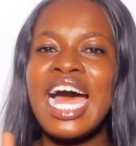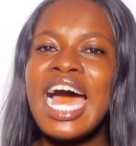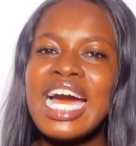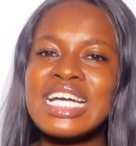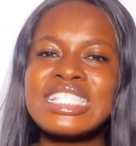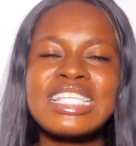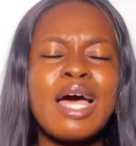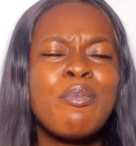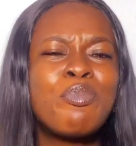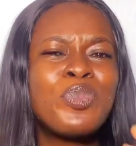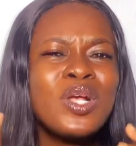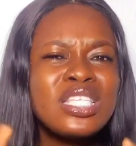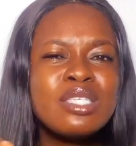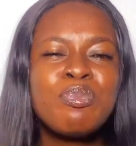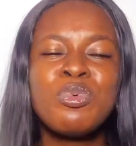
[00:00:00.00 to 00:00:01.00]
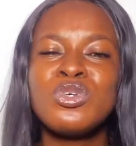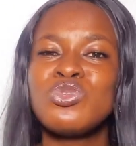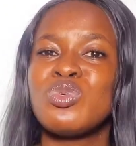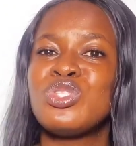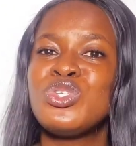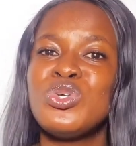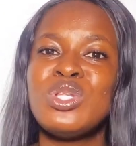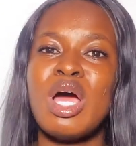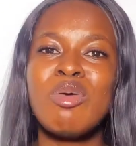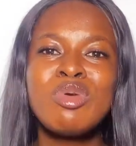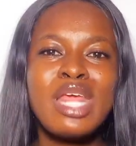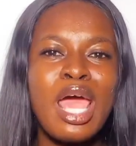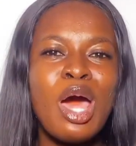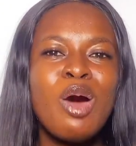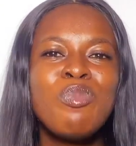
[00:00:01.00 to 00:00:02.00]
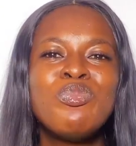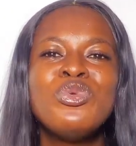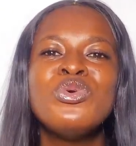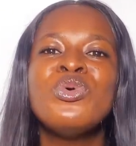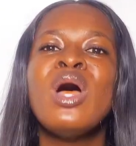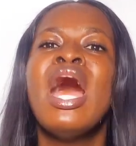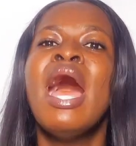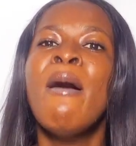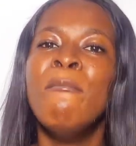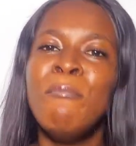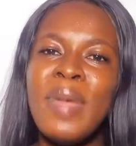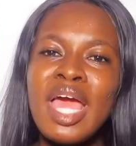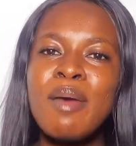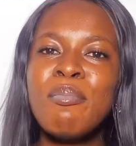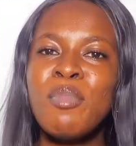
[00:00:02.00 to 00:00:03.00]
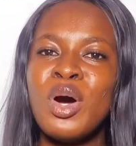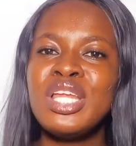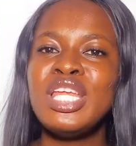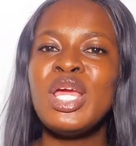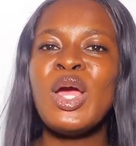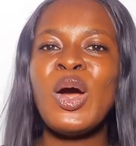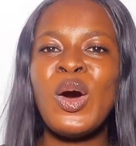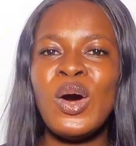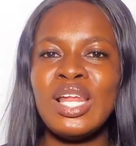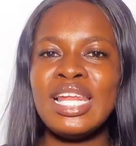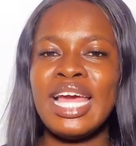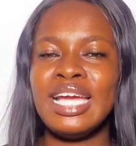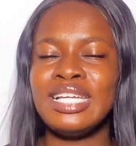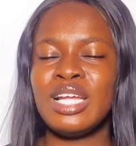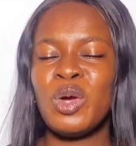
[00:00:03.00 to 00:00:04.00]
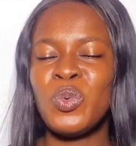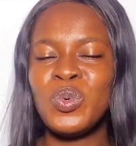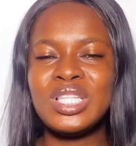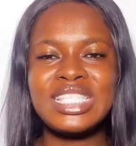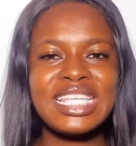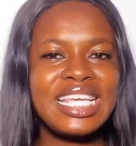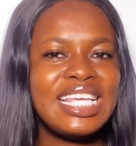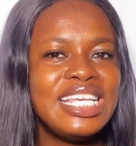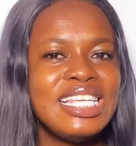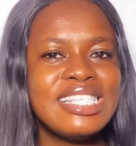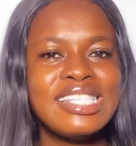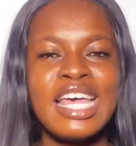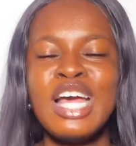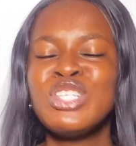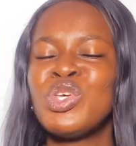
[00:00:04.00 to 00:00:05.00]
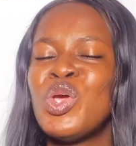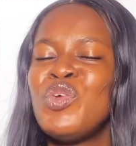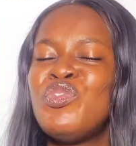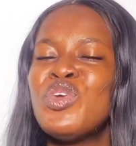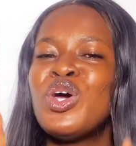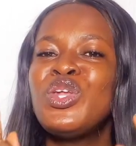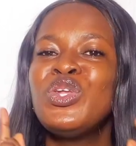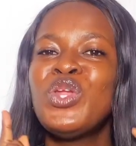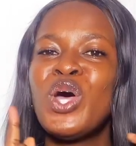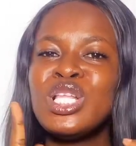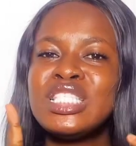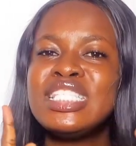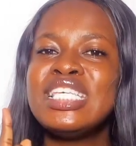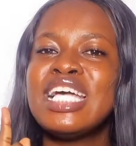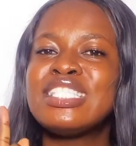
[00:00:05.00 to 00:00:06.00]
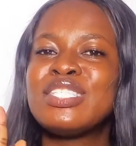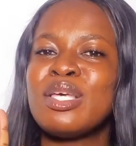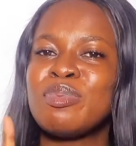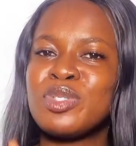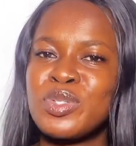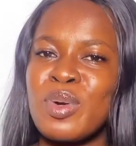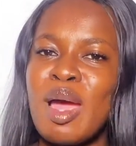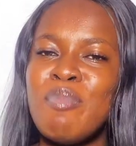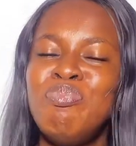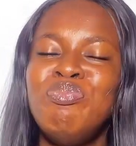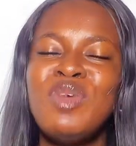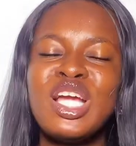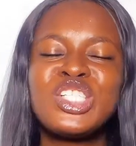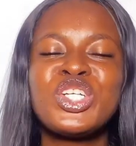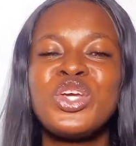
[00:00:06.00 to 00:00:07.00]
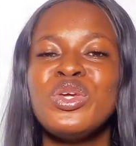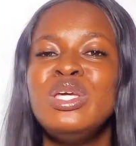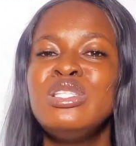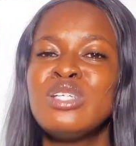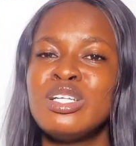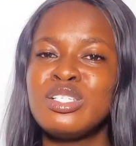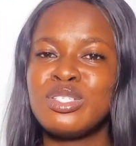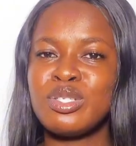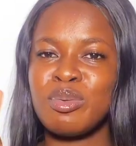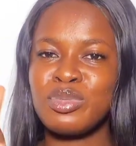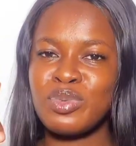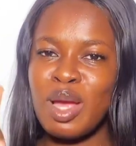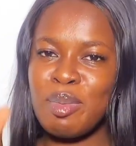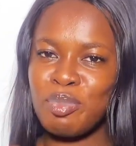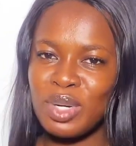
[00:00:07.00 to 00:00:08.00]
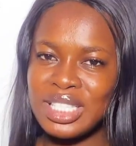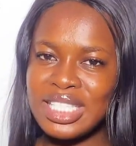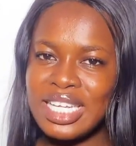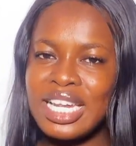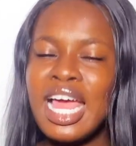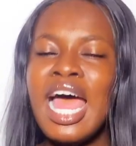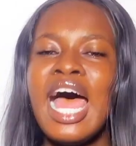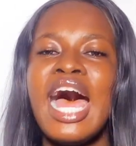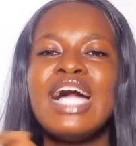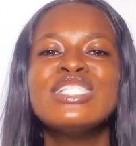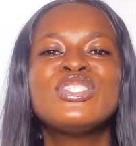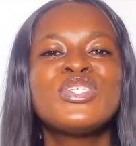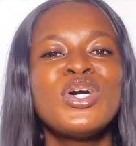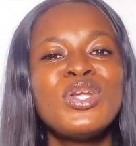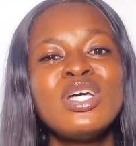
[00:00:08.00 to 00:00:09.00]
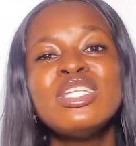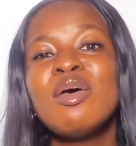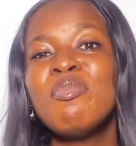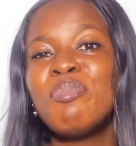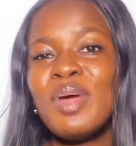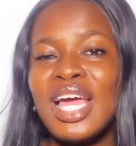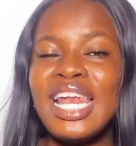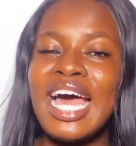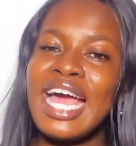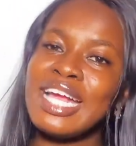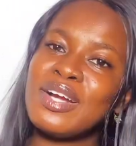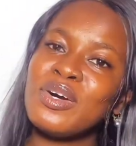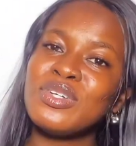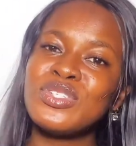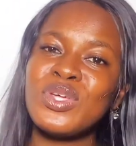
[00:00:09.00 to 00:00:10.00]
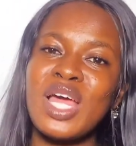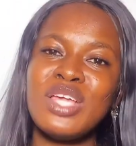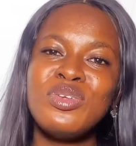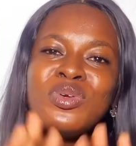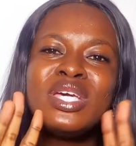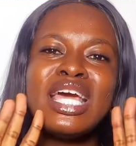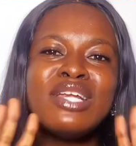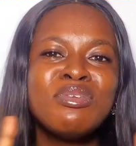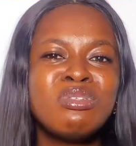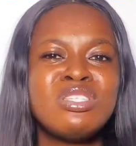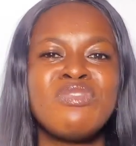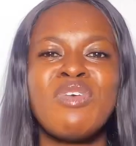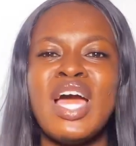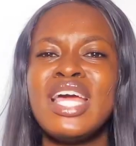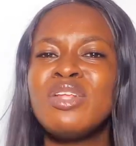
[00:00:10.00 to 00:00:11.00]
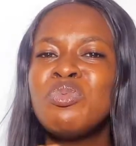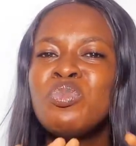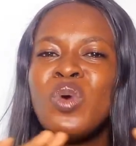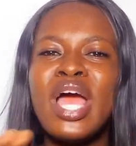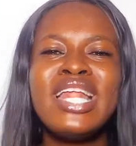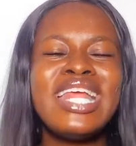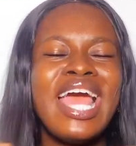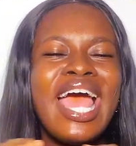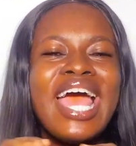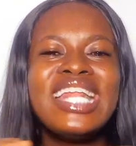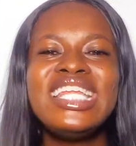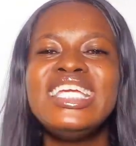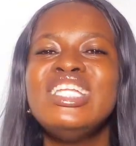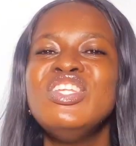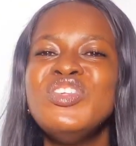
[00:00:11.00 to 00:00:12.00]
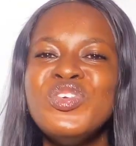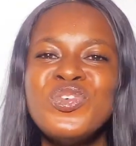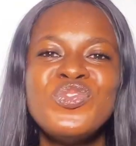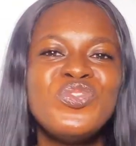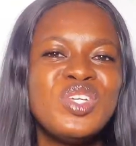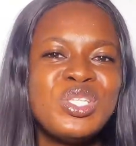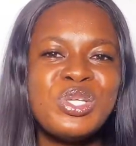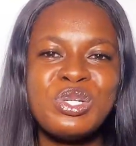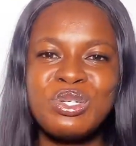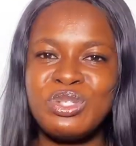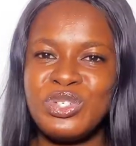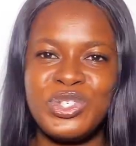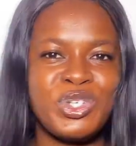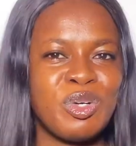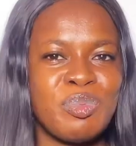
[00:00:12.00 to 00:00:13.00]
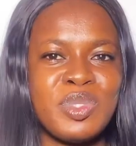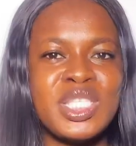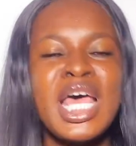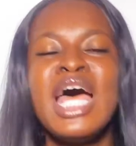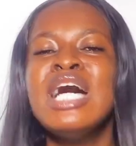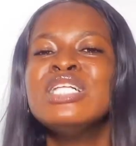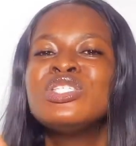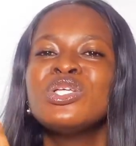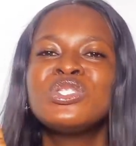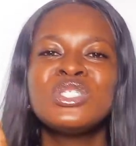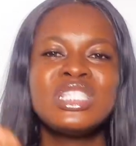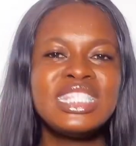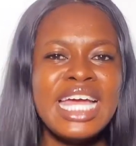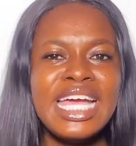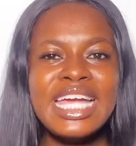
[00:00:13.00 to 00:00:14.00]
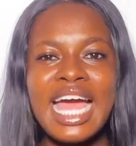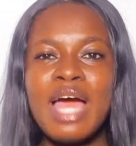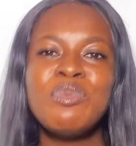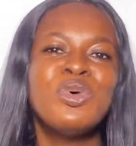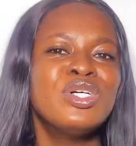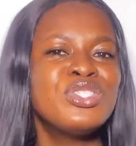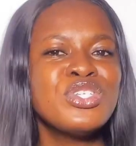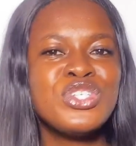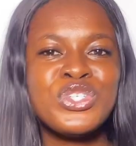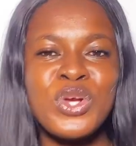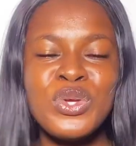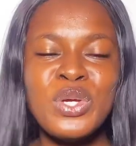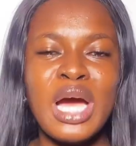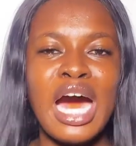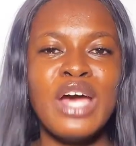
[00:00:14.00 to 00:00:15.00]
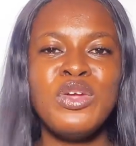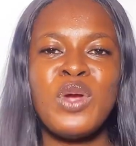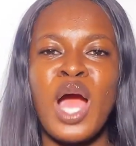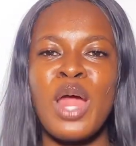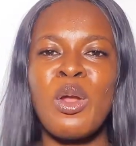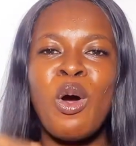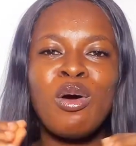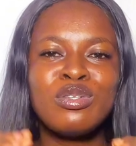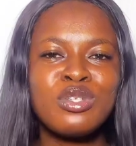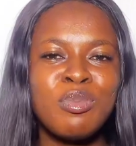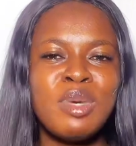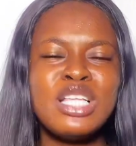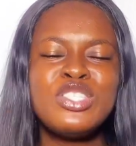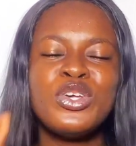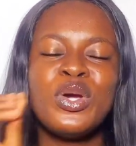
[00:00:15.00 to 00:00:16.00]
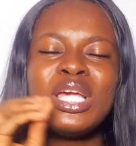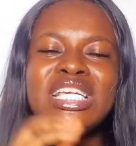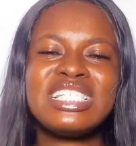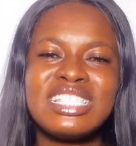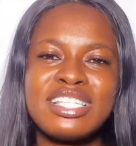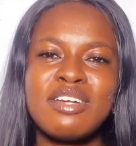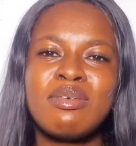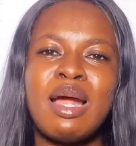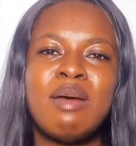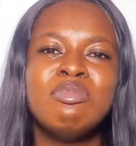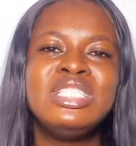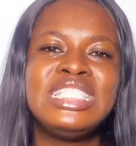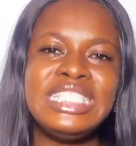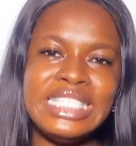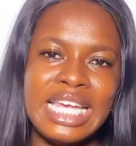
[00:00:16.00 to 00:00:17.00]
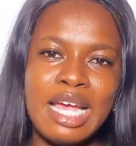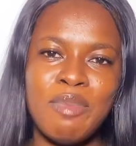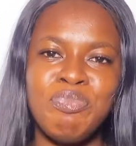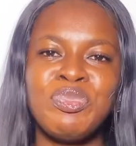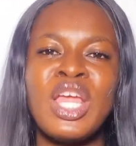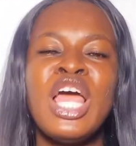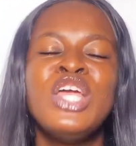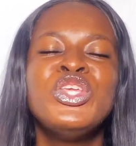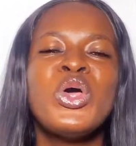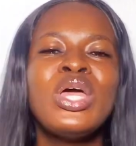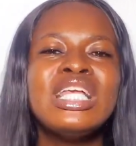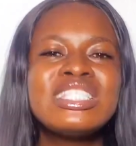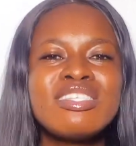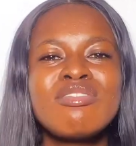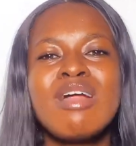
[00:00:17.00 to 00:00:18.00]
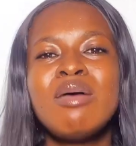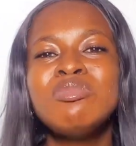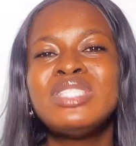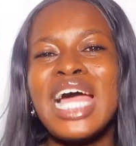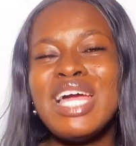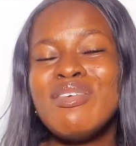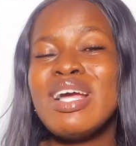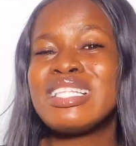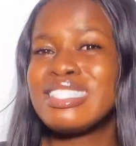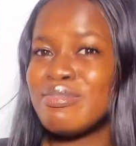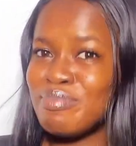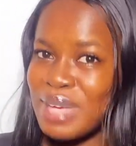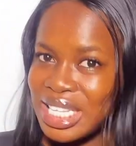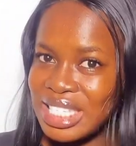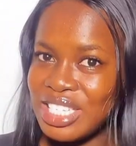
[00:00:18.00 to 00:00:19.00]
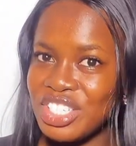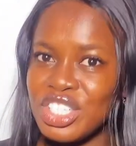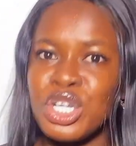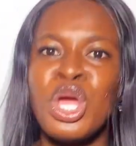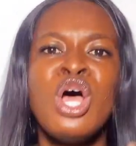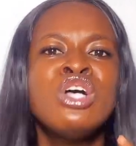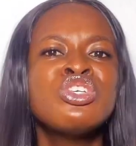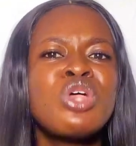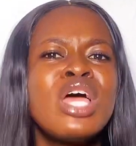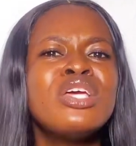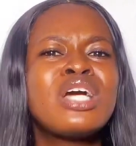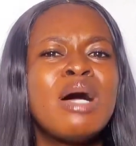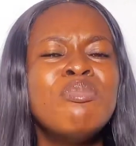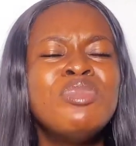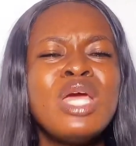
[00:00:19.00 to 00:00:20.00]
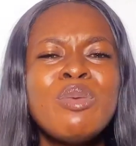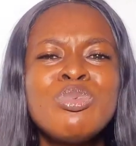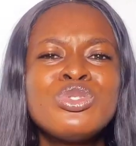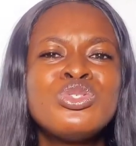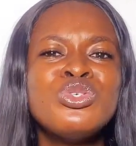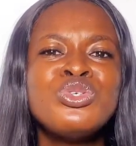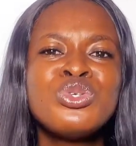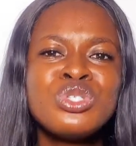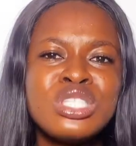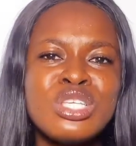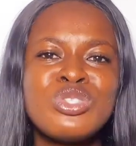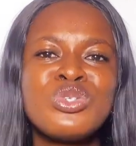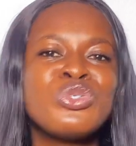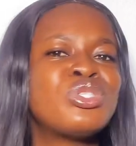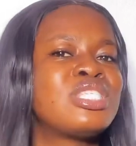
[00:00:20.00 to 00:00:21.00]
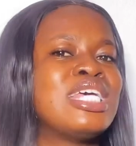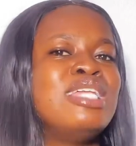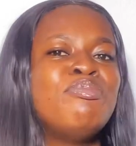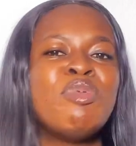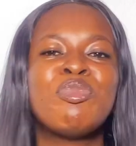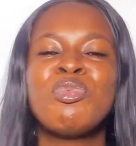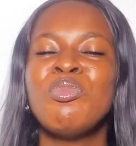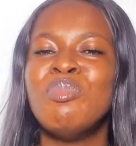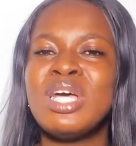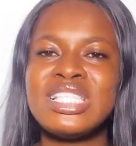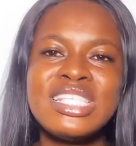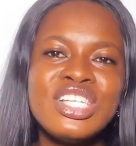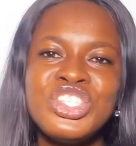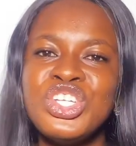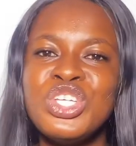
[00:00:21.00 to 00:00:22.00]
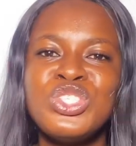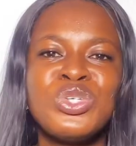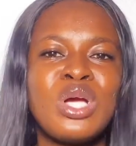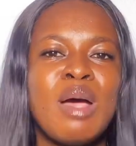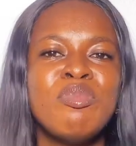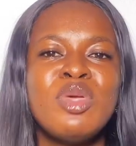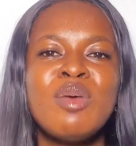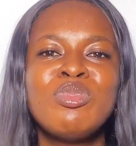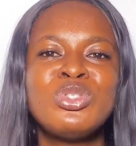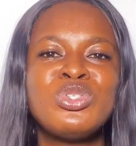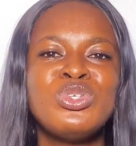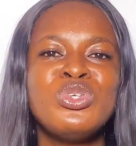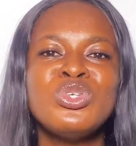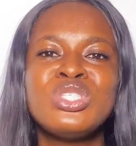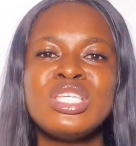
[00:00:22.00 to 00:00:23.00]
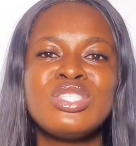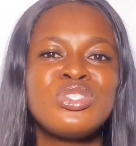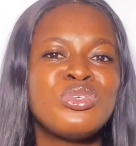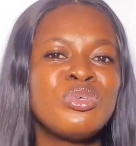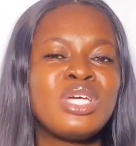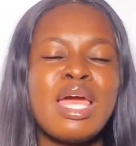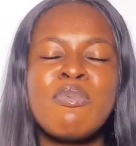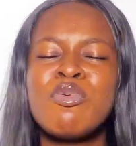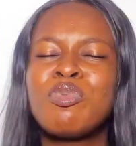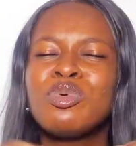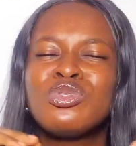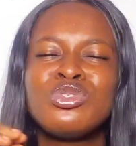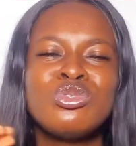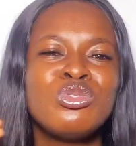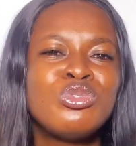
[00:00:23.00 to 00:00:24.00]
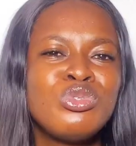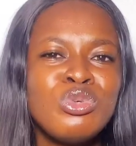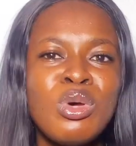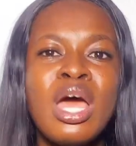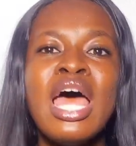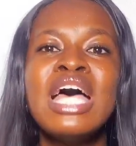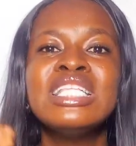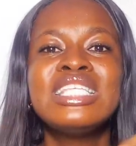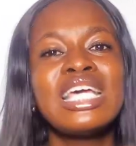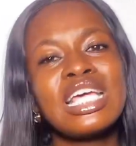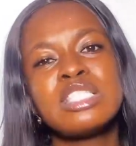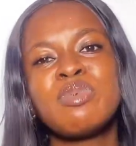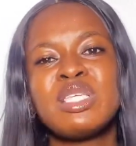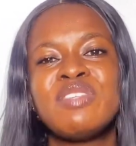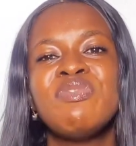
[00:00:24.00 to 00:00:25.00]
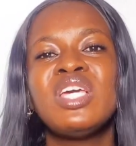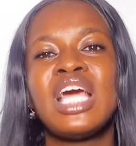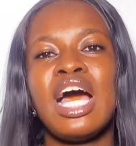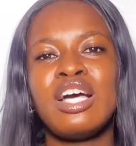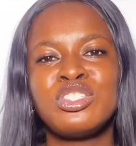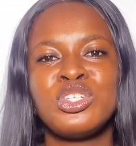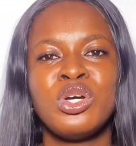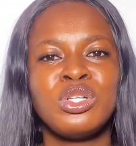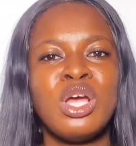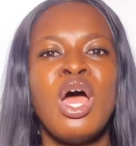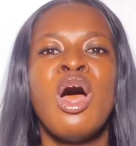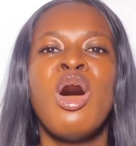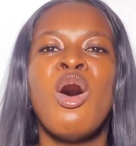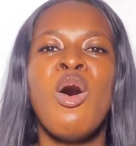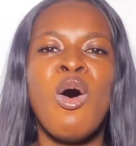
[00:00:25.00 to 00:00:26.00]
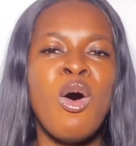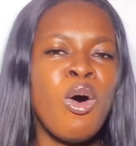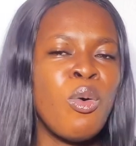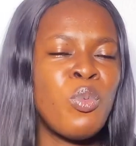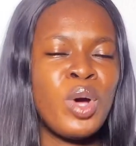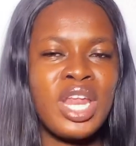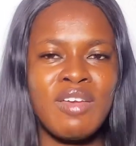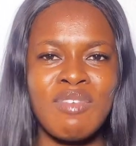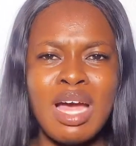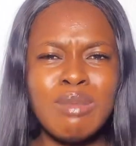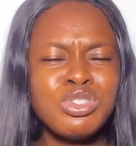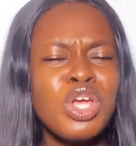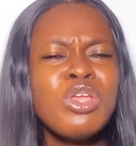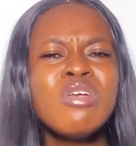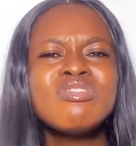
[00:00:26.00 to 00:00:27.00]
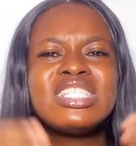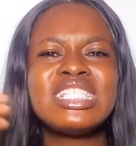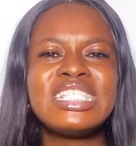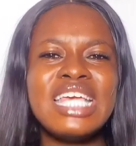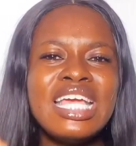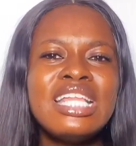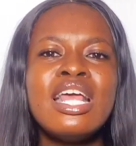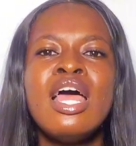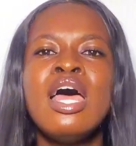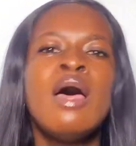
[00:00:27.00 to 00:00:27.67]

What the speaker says: hacks, and principles with you that would help you make money online with ease. So if you're not yet subscribed, make sure you hit on the subscribe button and turn on the bell icon so that you get notified when any new video drops. So today I want to show you how you can automate your Instagram DM, your Instagram direct messaging, so that you can be able to use it to send people messages, you can be able to use it to get people to take a specific action or whatever. I'm sure you've seen